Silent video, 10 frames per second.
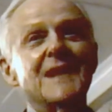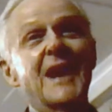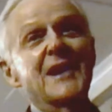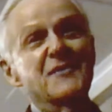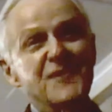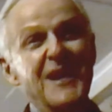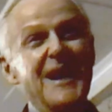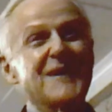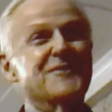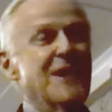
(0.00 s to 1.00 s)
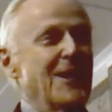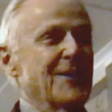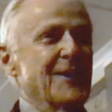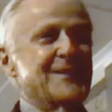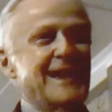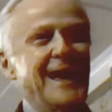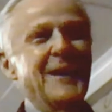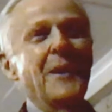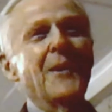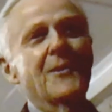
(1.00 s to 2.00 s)
95? Oh, okay.
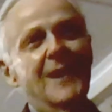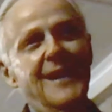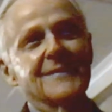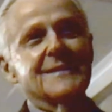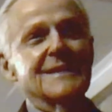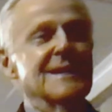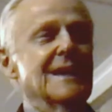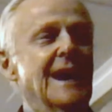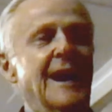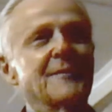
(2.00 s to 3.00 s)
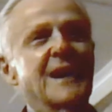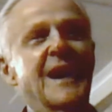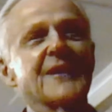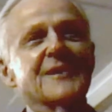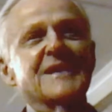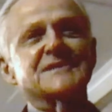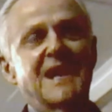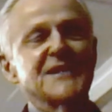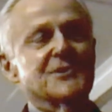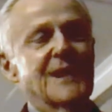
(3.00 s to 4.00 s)
Well, I don't
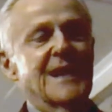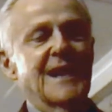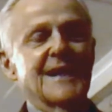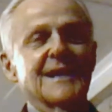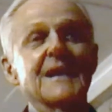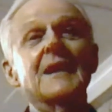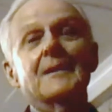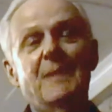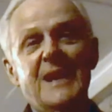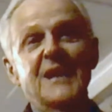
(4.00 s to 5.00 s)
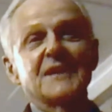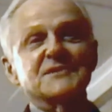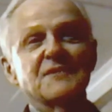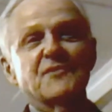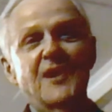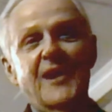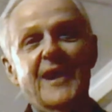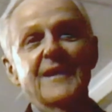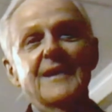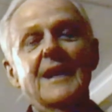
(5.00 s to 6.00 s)
exaggerate, but he lives in
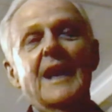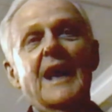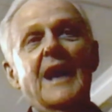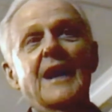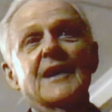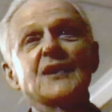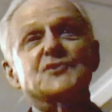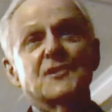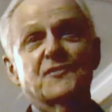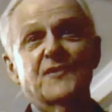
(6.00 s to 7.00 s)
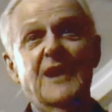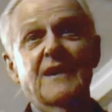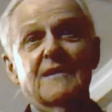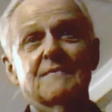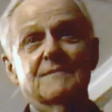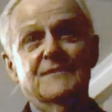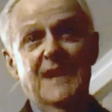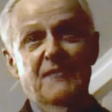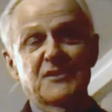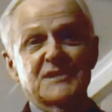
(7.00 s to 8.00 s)
Florida. And he took Frank
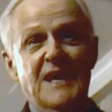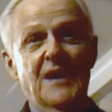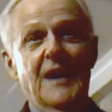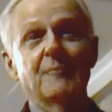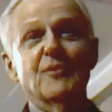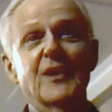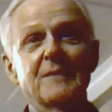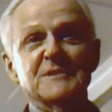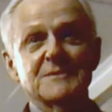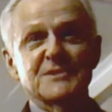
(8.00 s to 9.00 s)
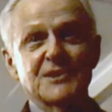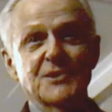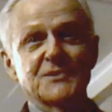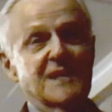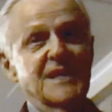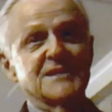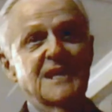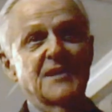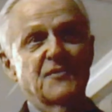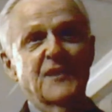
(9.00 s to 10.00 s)
Davis out and bought him some suits, and he
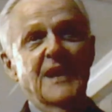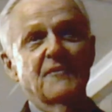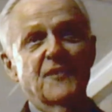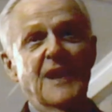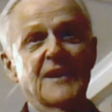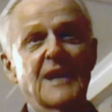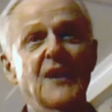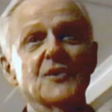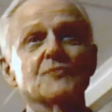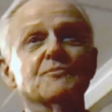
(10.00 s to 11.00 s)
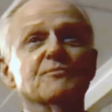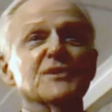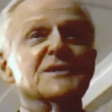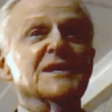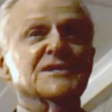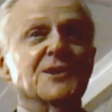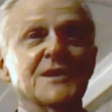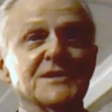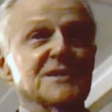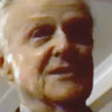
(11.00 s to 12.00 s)
said to Frank, now you put these
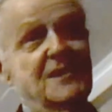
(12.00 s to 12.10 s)
on to do